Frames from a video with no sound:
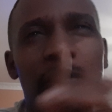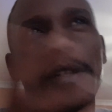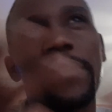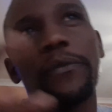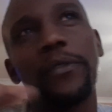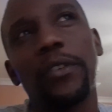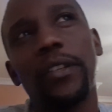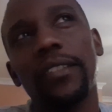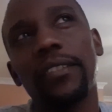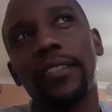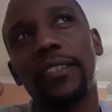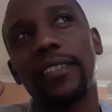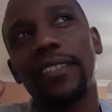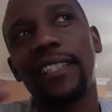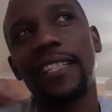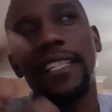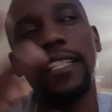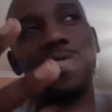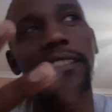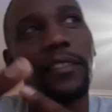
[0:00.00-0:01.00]
for us as
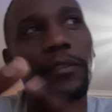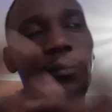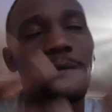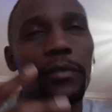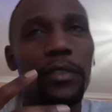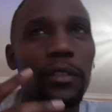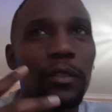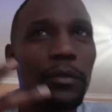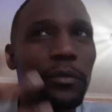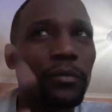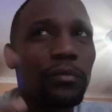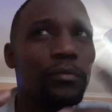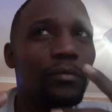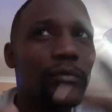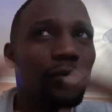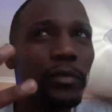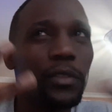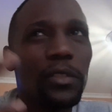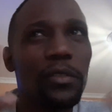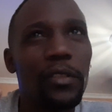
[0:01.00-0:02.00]
kids,
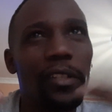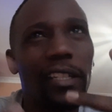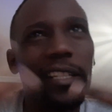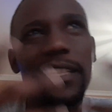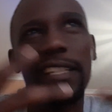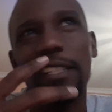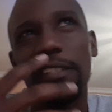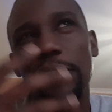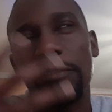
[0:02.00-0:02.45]
when you're a kid,